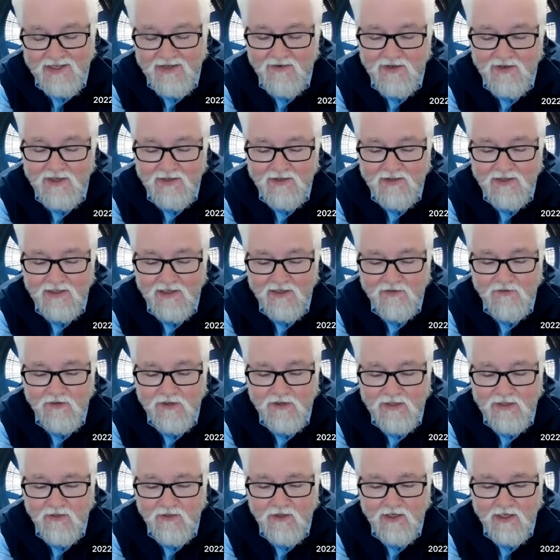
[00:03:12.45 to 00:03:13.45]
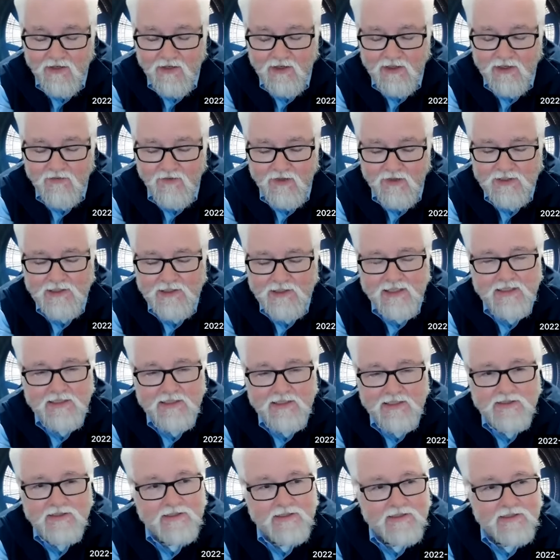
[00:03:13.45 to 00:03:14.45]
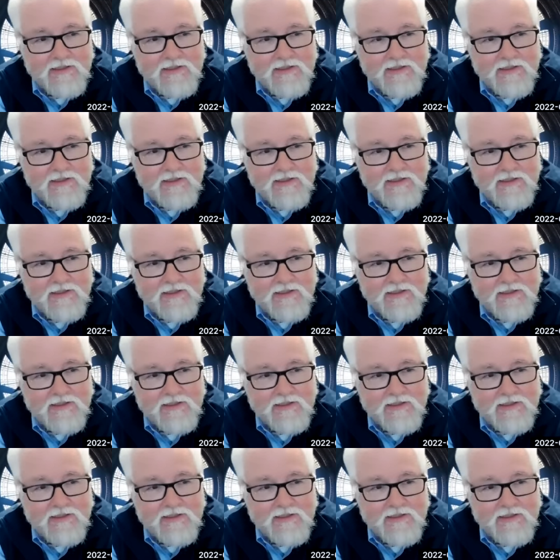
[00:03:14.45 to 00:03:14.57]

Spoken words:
Well, if anything, I think fintech is,